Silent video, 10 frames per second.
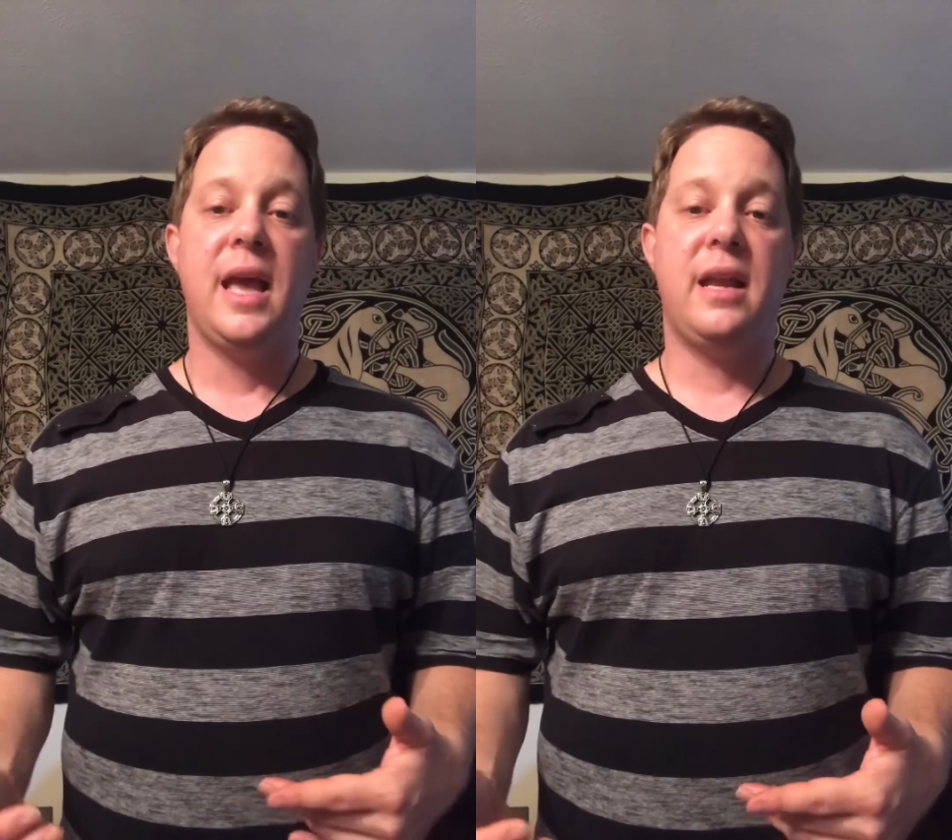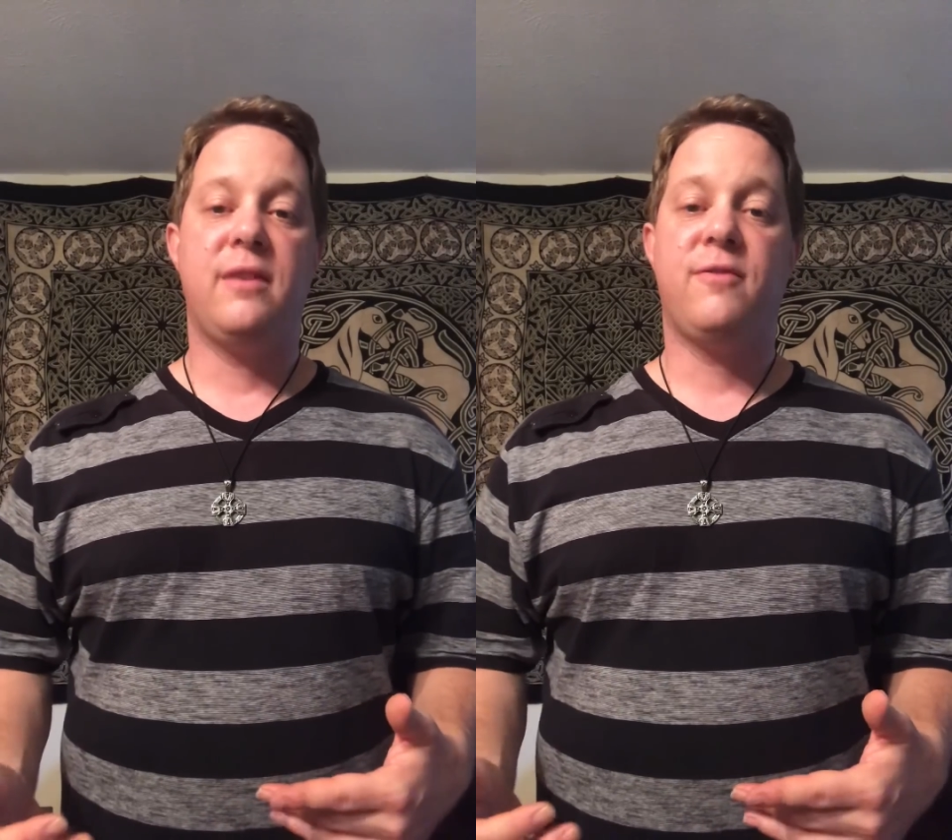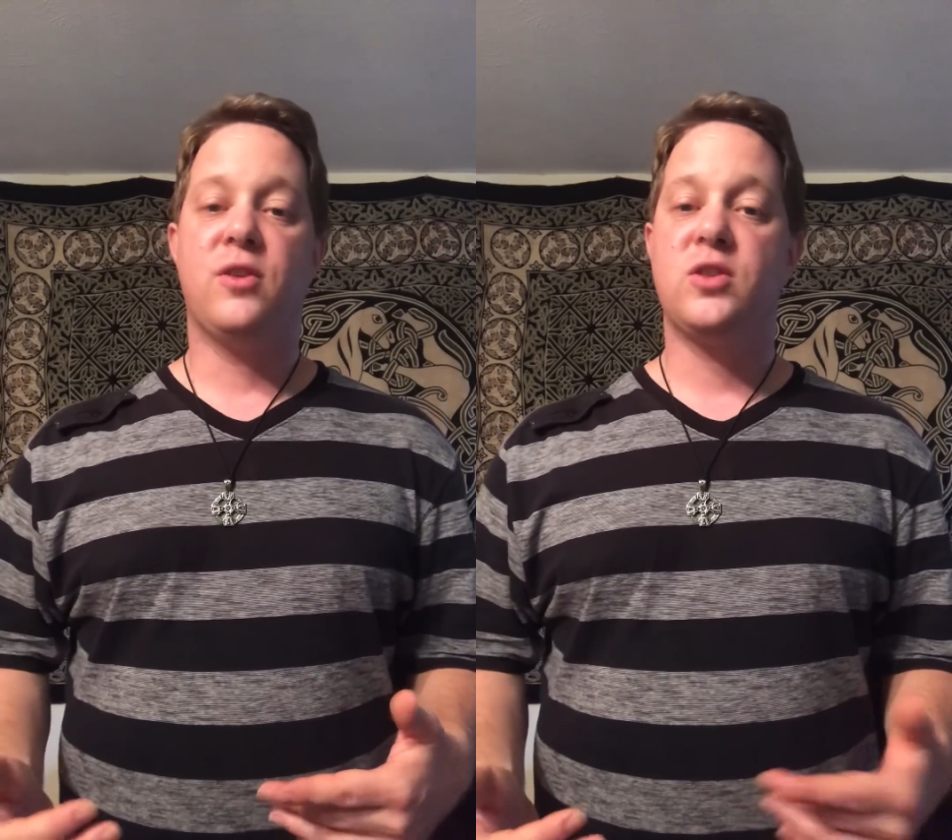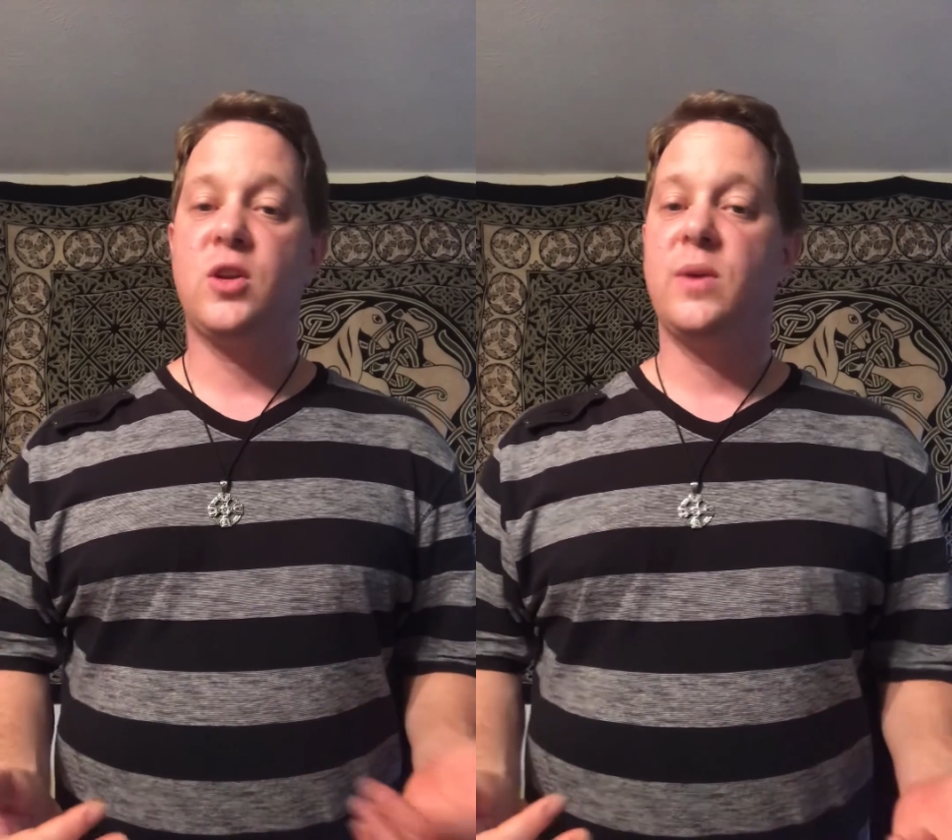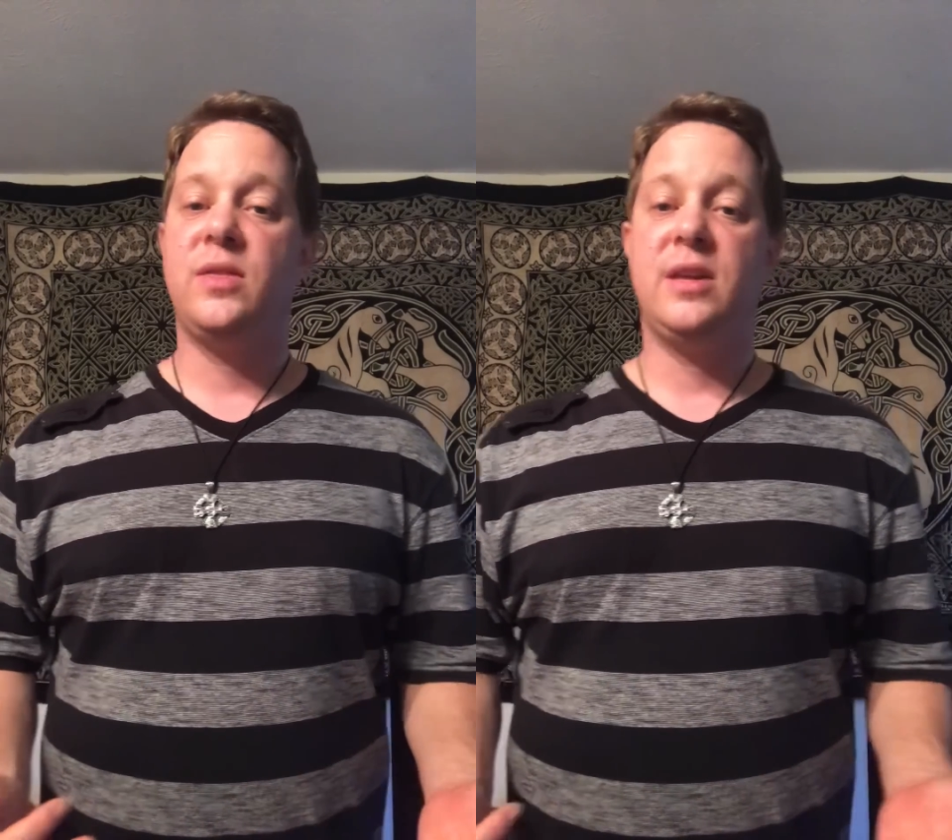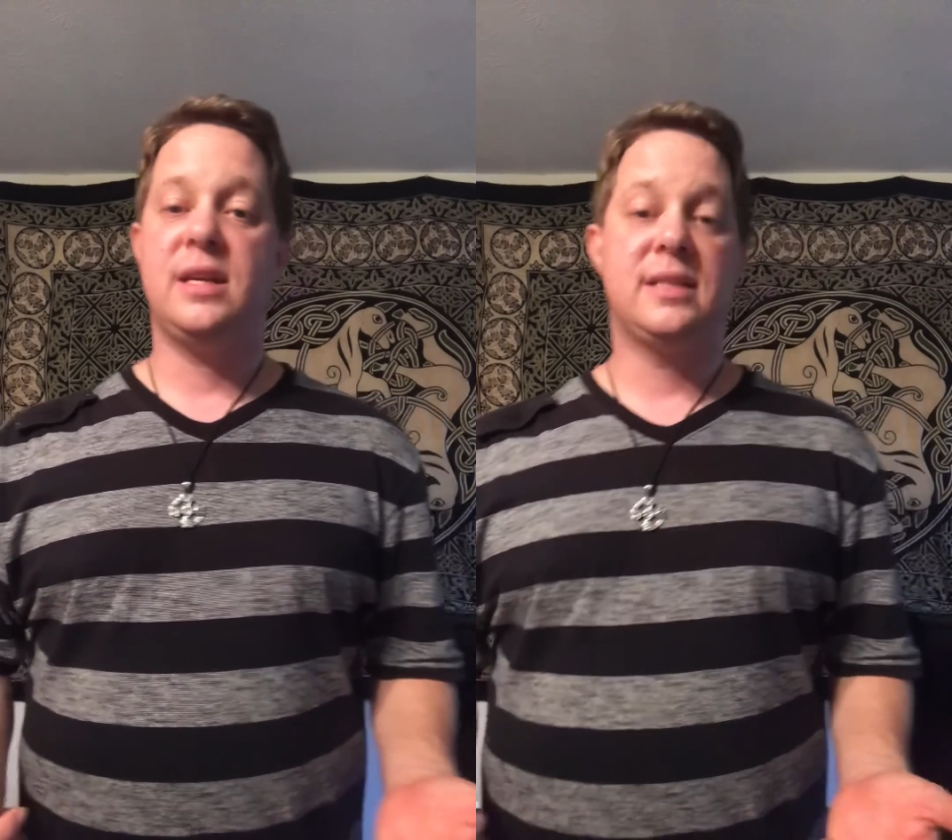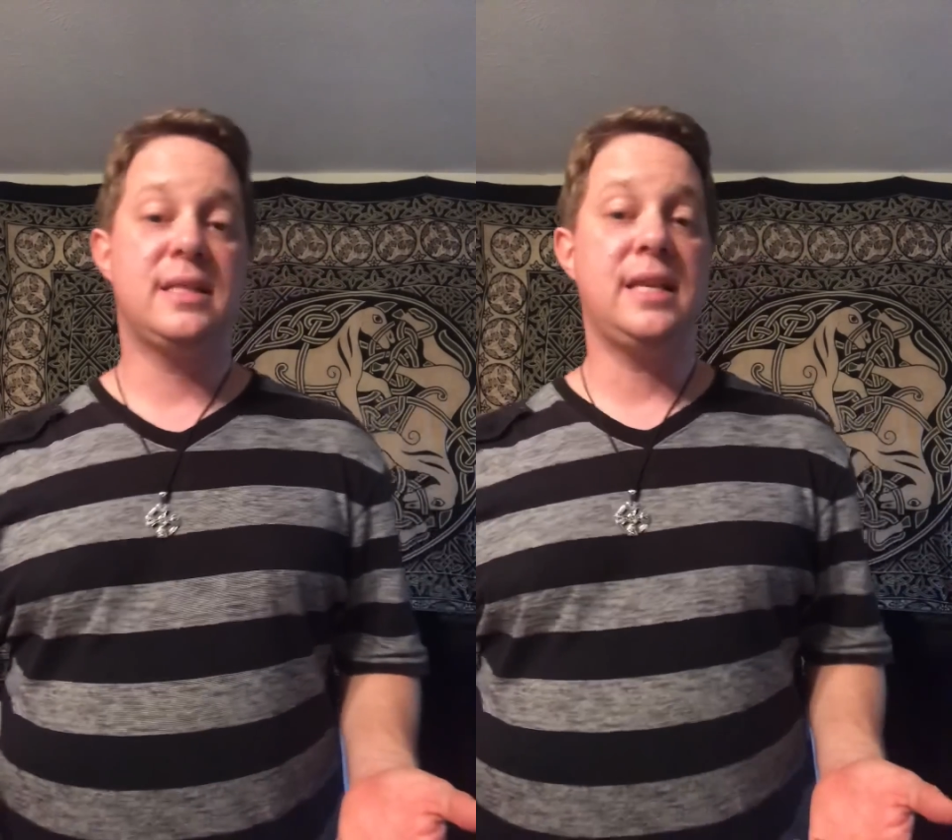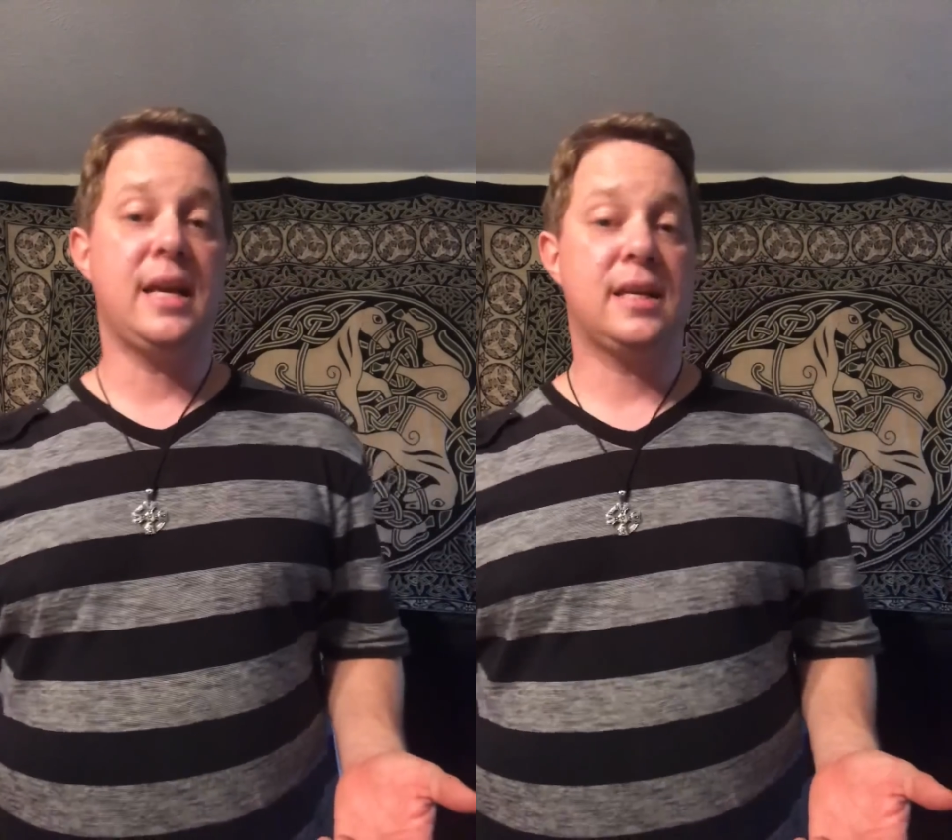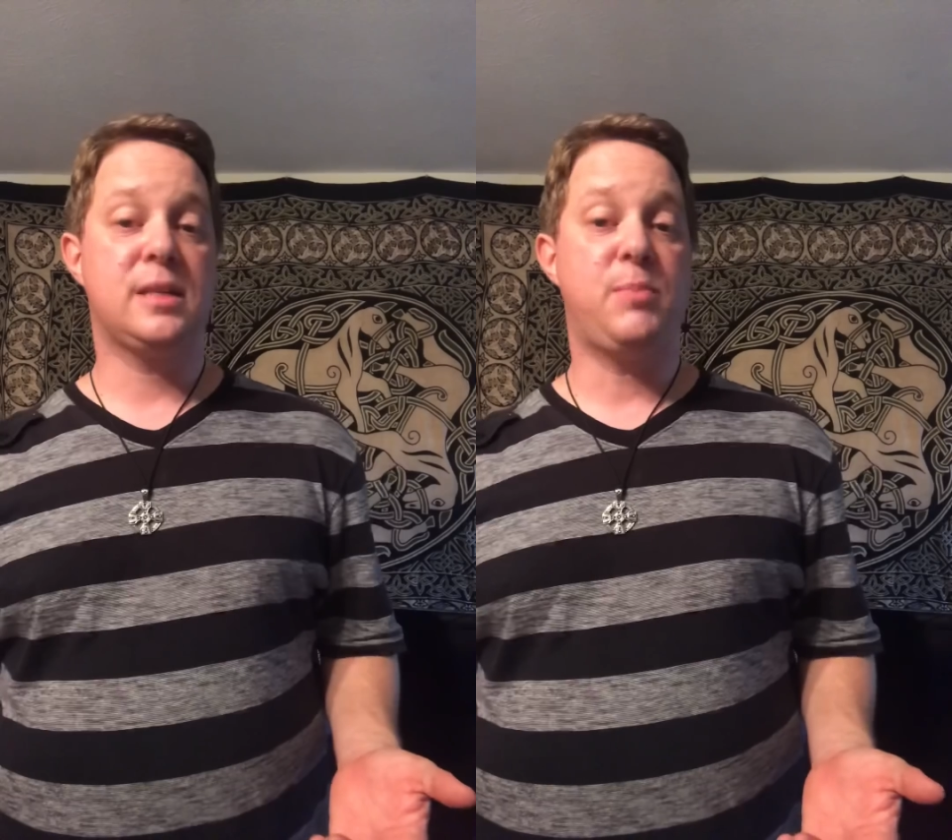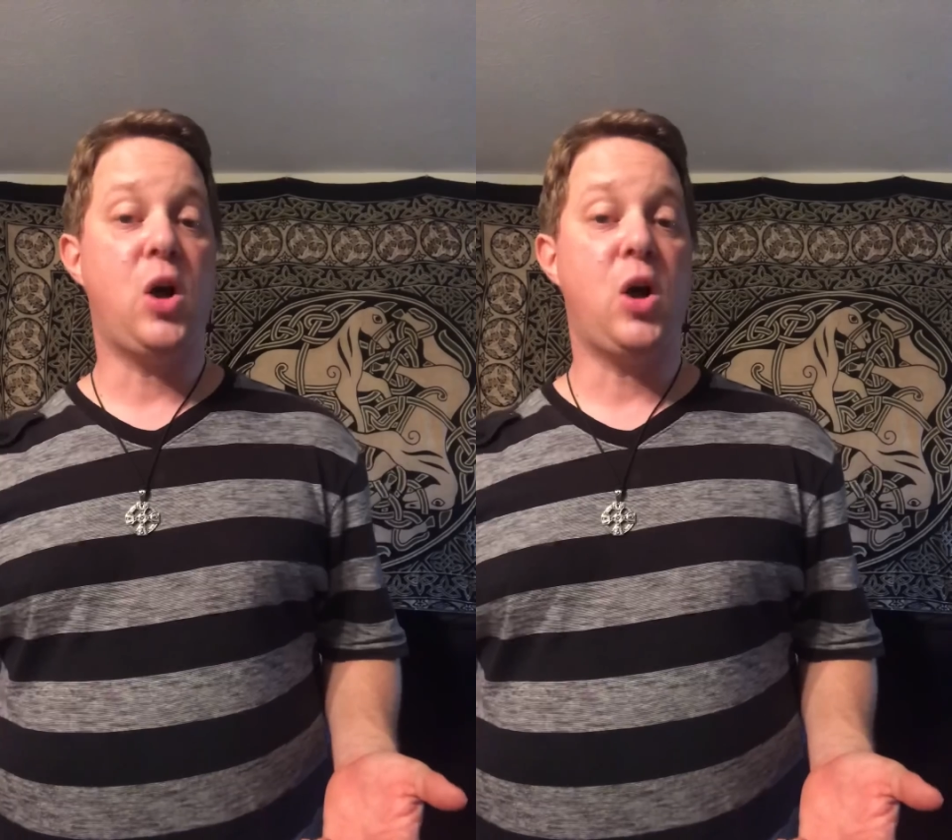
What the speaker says: And in 1 Corinthians 6,